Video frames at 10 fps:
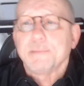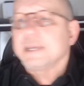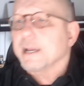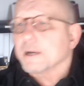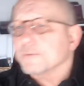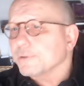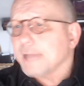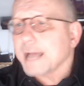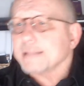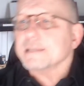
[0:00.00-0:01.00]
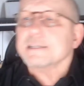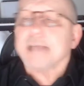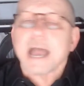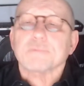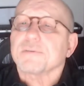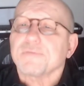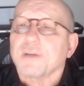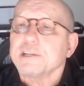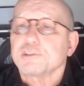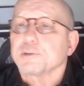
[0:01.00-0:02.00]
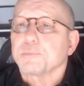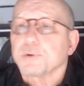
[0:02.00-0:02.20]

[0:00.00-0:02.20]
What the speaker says: Be careful not to sacrifice your